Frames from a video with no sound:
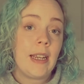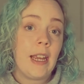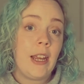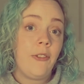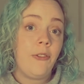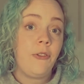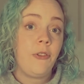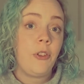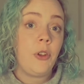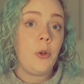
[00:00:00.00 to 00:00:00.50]

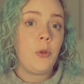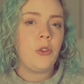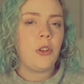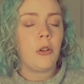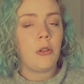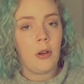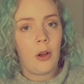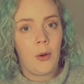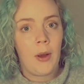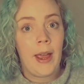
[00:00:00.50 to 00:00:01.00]
if you
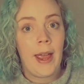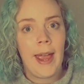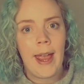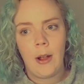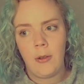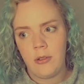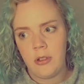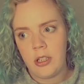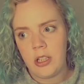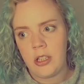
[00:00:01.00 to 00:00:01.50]
don't know
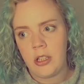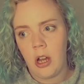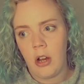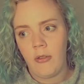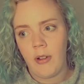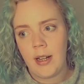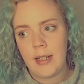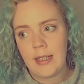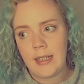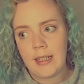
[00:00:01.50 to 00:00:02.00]
how to start
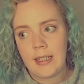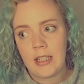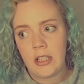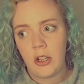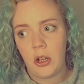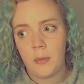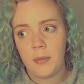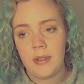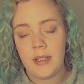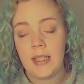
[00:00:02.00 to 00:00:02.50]
writing a
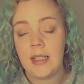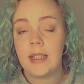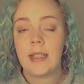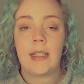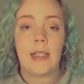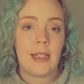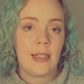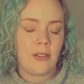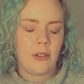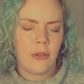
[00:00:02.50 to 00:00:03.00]
synopsis
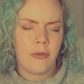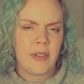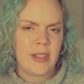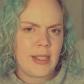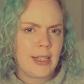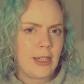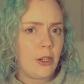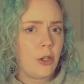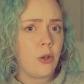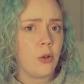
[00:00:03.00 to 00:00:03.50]
is
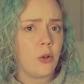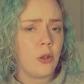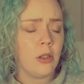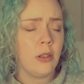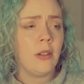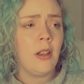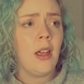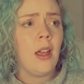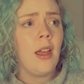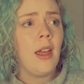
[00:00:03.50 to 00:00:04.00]
obviously
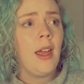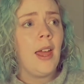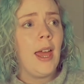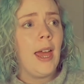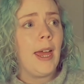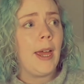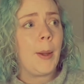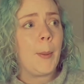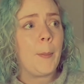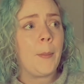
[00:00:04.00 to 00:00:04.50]
Google,
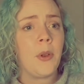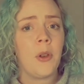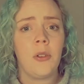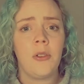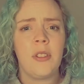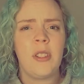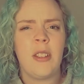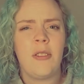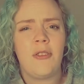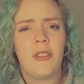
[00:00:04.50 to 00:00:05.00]
but
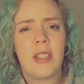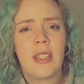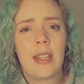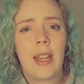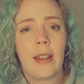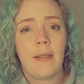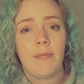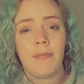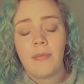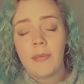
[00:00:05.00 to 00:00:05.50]
also just
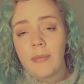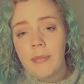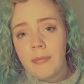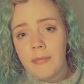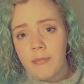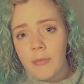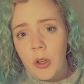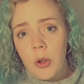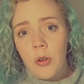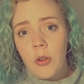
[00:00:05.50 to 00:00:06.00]

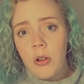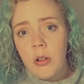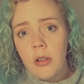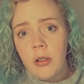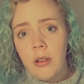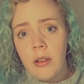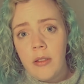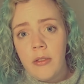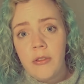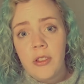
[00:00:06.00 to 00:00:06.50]

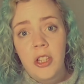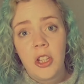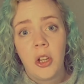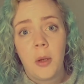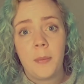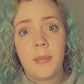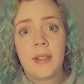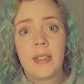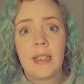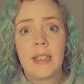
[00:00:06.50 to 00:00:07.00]
Google
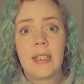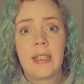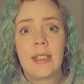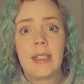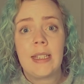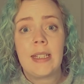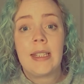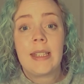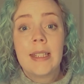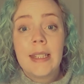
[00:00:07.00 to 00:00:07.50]

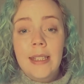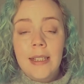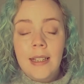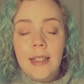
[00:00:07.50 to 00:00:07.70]
synopses